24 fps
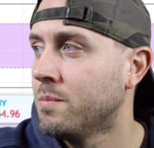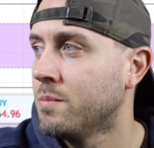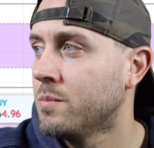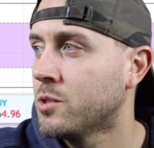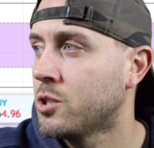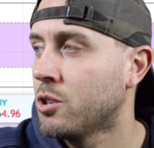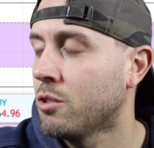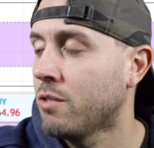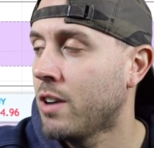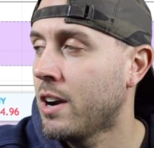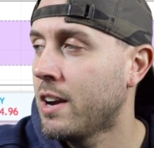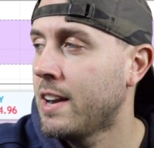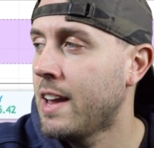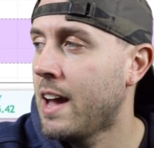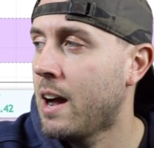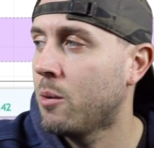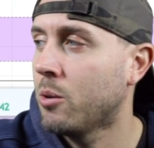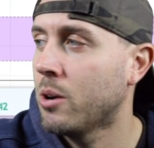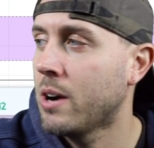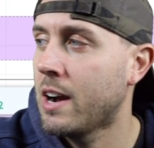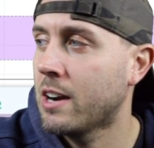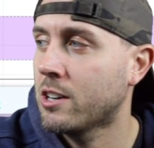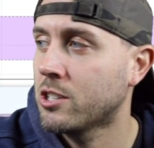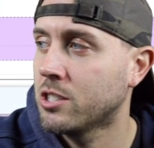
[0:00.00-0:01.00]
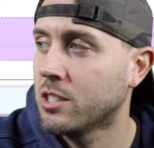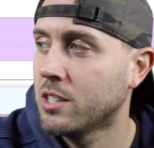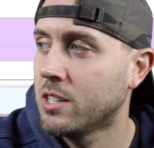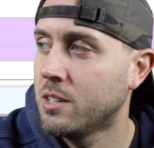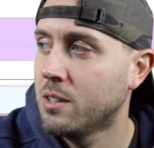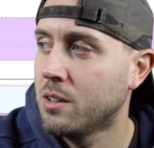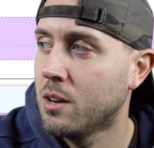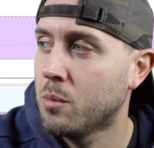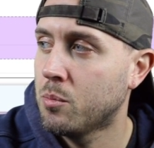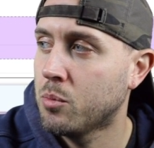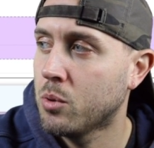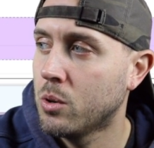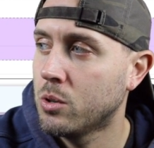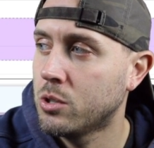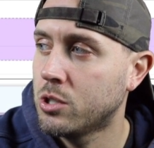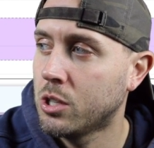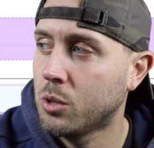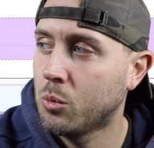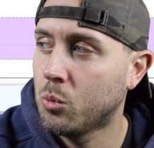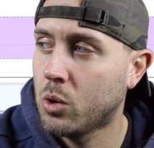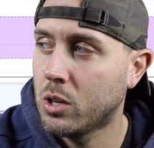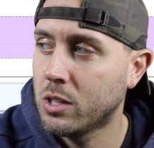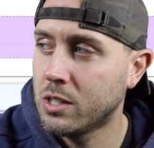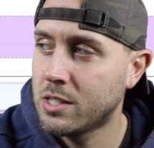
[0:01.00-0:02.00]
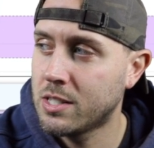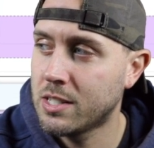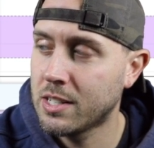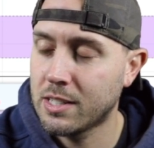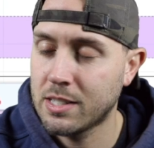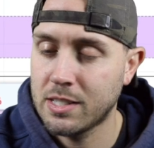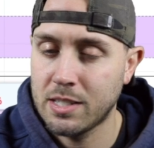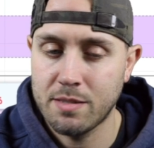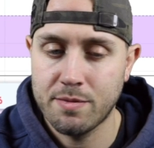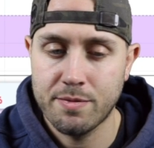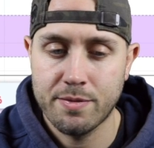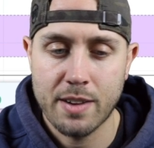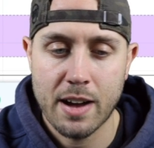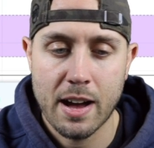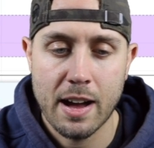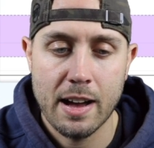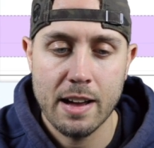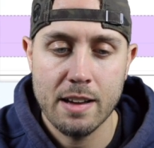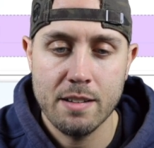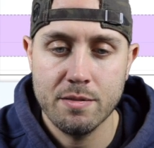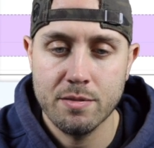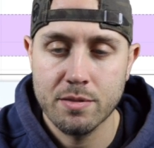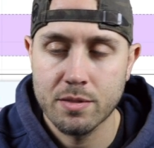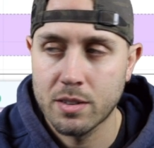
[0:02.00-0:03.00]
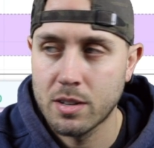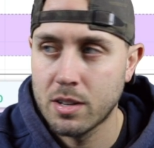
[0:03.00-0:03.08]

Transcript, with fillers: So right now we're actually approaching 165,